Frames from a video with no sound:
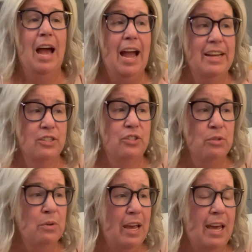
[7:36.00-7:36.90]
I had
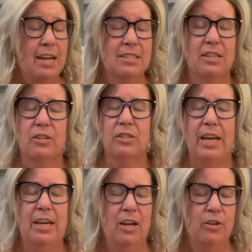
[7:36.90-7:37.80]
2 cakes, and there's
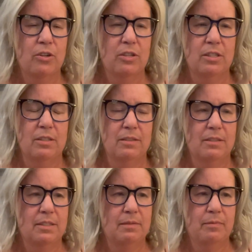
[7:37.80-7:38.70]

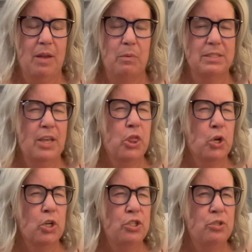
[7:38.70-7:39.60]

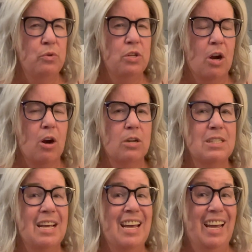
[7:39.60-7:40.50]
32
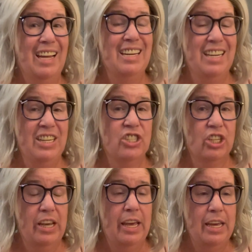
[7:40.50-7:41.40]
yards in
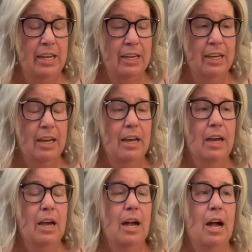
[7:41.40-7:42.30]
each cake.
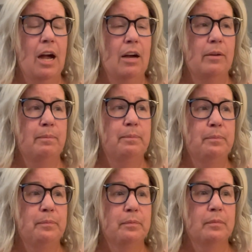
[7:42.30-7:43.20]

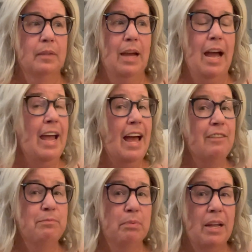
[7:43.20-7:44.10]
I
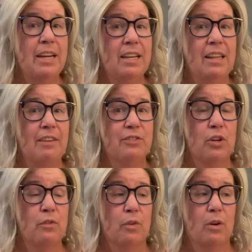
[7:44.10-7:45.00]
have plenty left
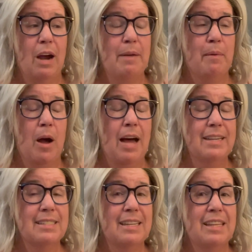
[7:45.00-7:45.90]
over. I'm
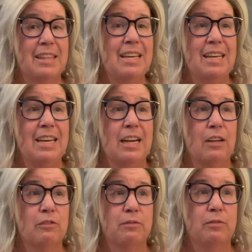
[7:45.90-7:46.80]
honestly thinking
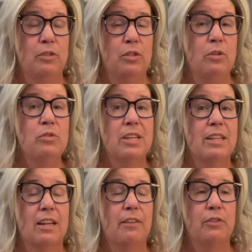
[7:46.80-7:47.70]
of using
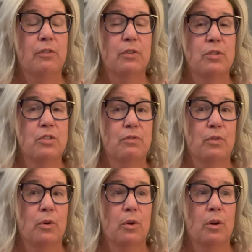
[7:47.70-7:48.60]
the leftovers
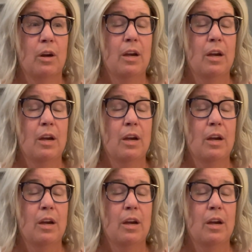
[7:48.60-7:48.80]
for